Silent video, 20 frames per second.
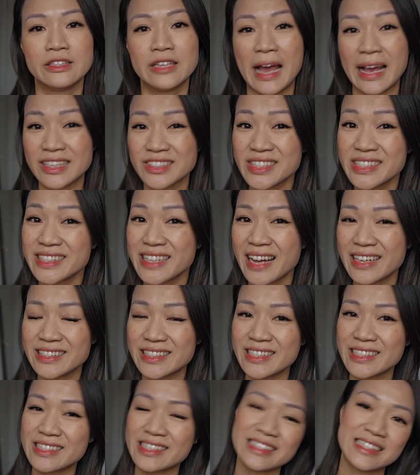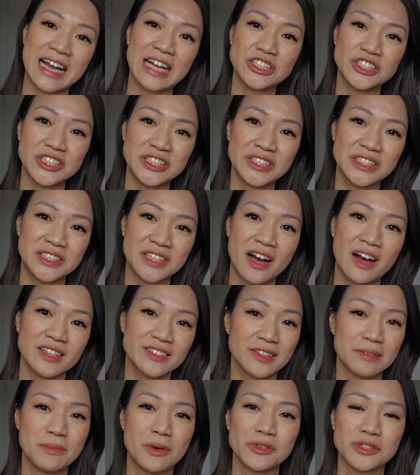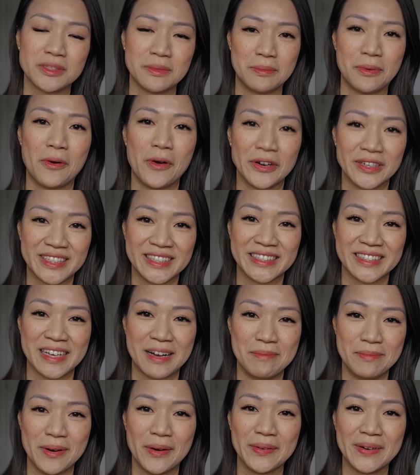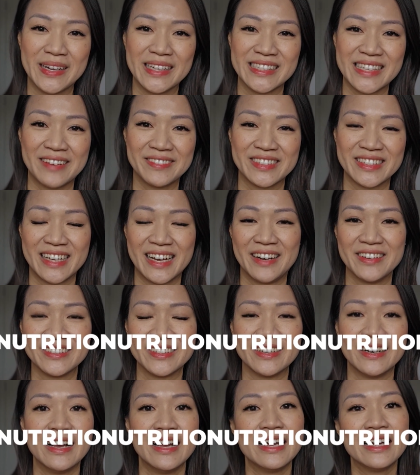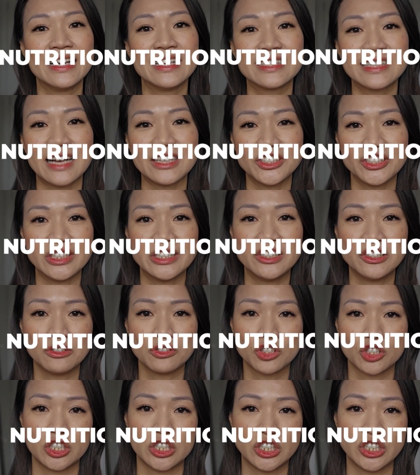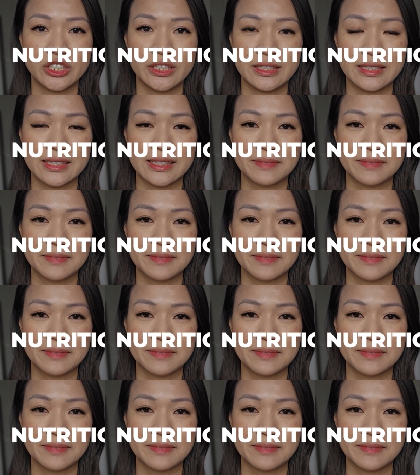Exercises is actually not the most important component, I have to tell you. It's actually nutrition.